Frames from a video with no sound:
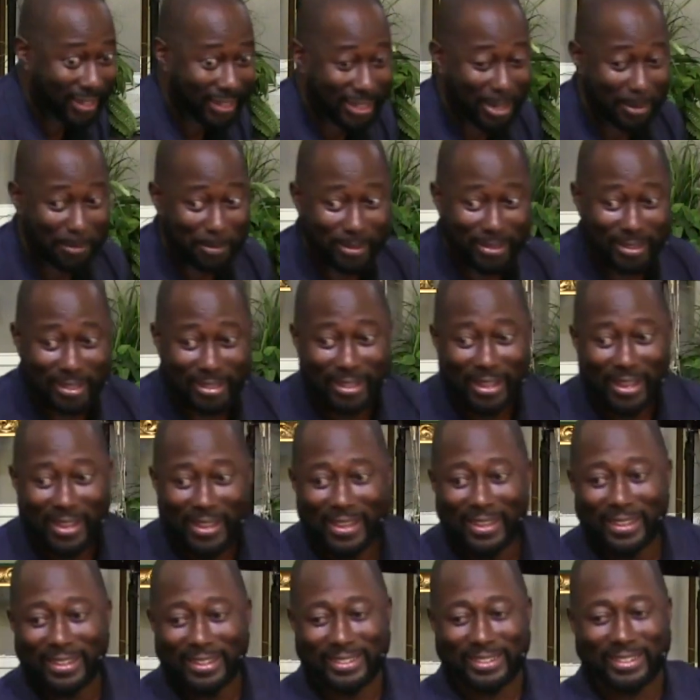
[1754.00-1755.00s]
get up from there?
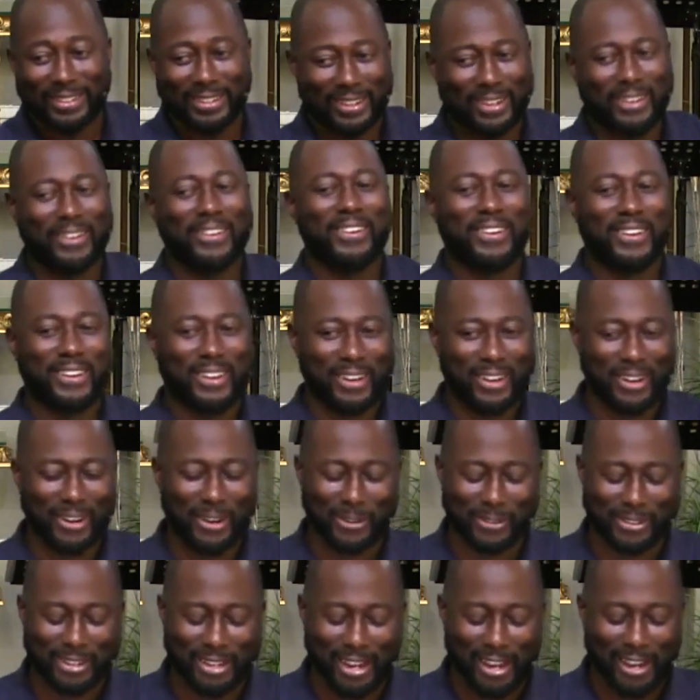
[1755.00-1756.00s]

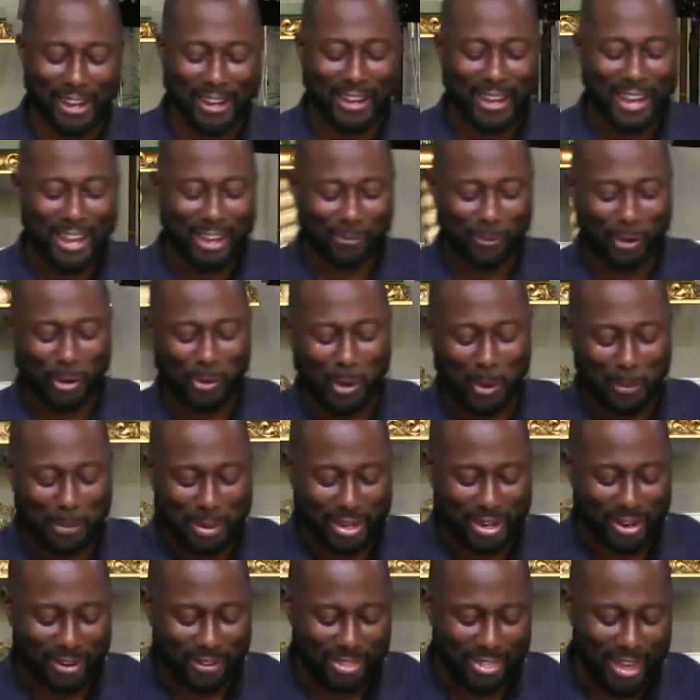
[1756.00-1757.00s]
Okay. We won't
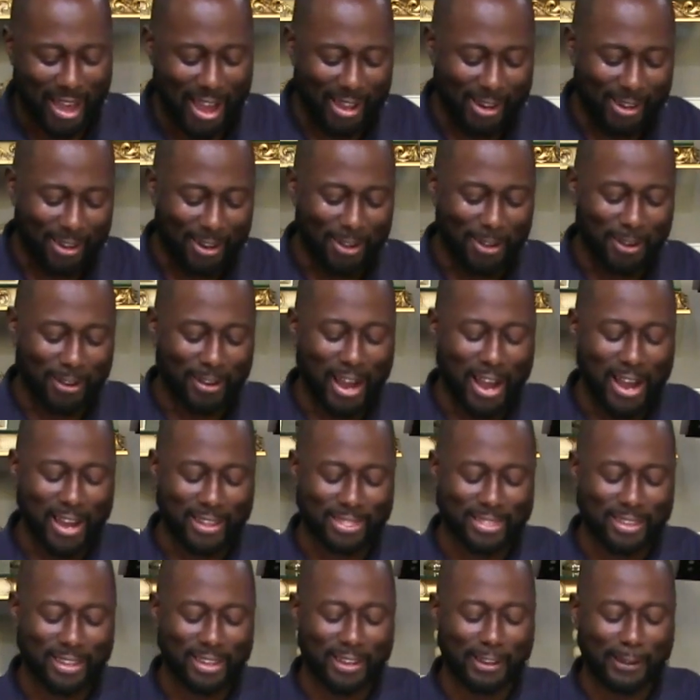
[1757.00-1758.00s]
be here that long, I
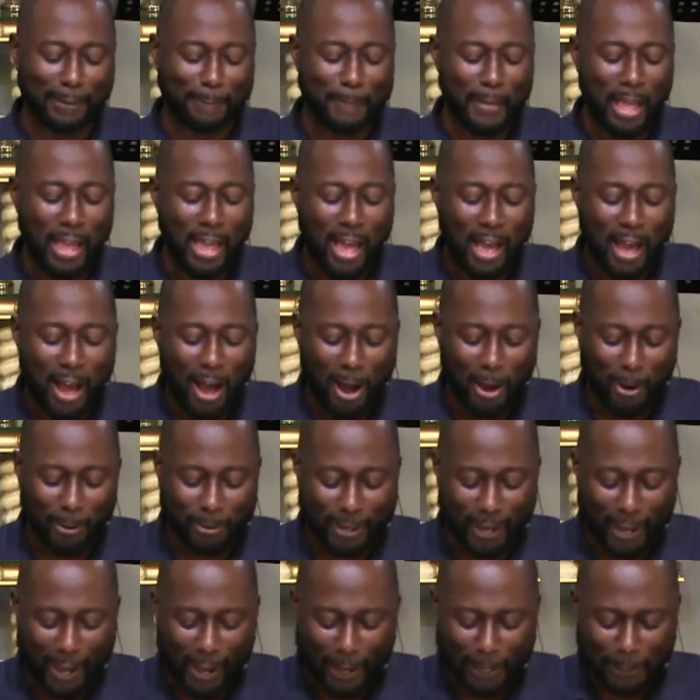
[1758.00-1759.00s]
think.
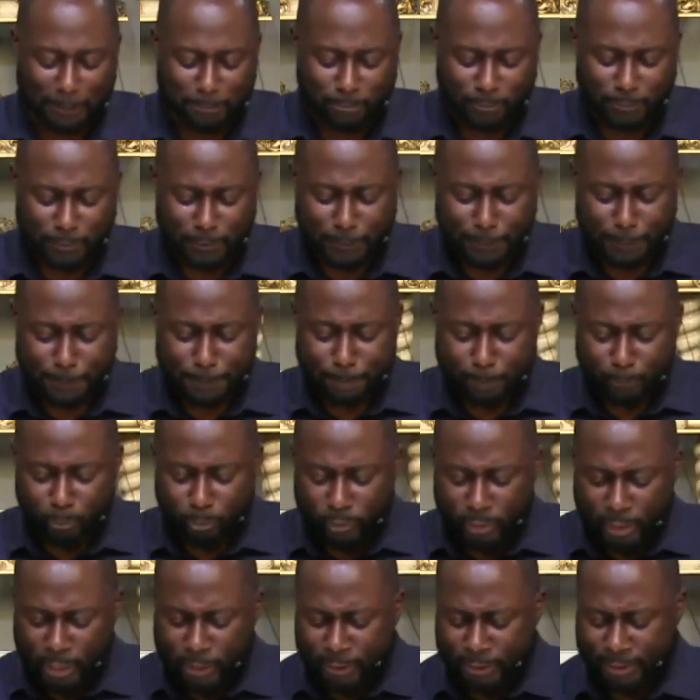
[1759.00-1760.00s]
Okay.
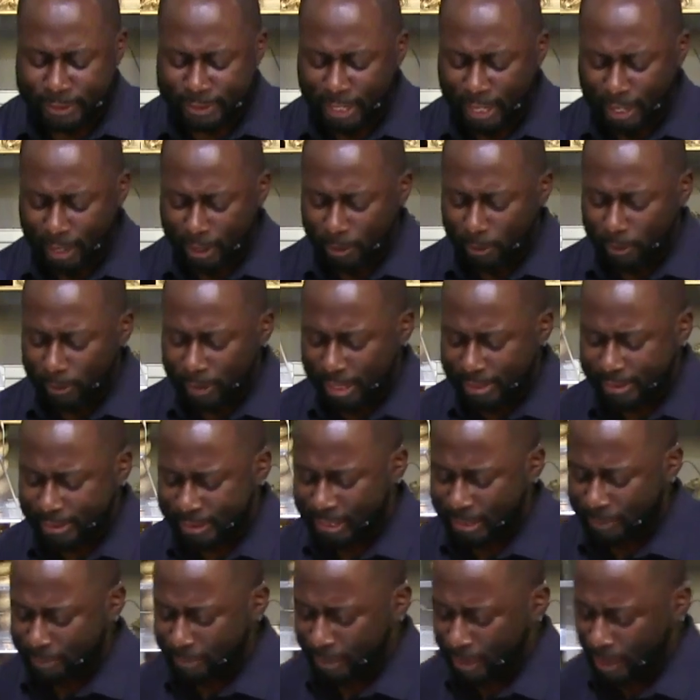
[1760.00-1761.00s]
So let's
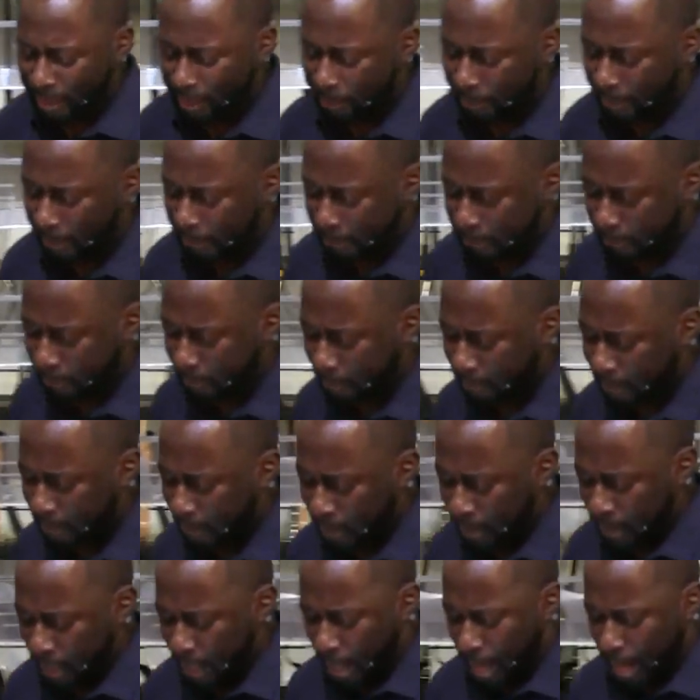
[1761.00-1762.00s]
keep going.
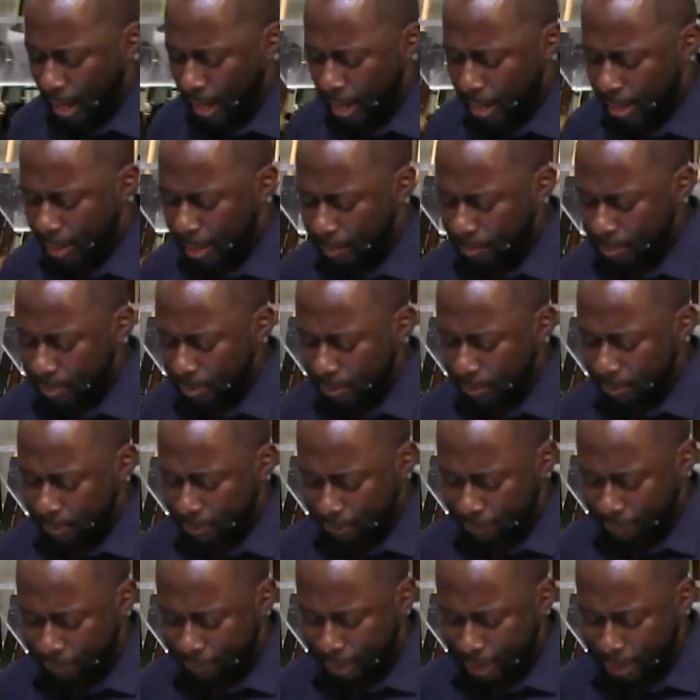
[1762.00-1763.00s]
Um,
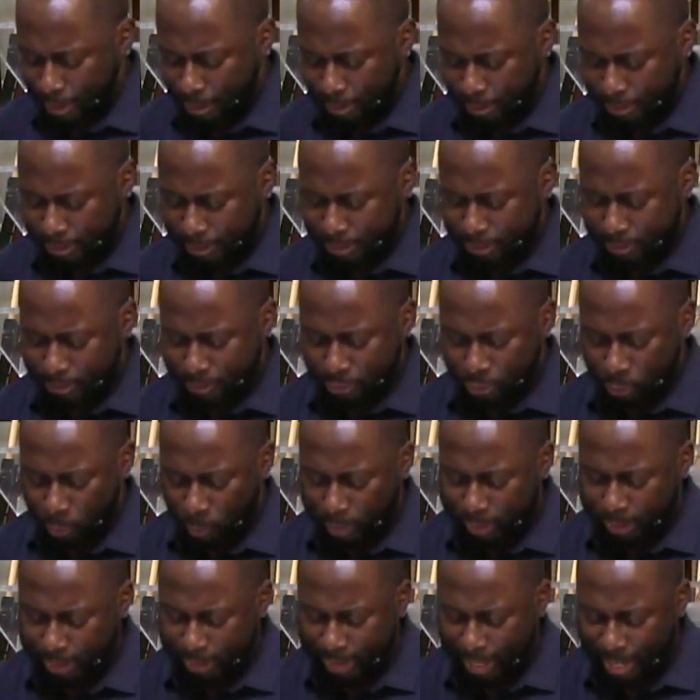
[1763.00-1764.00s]
verse
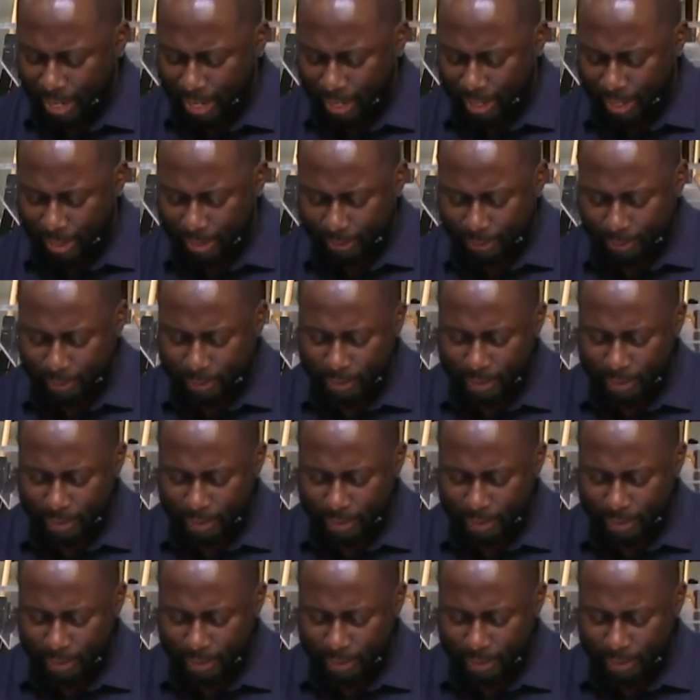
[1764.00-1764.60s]
29.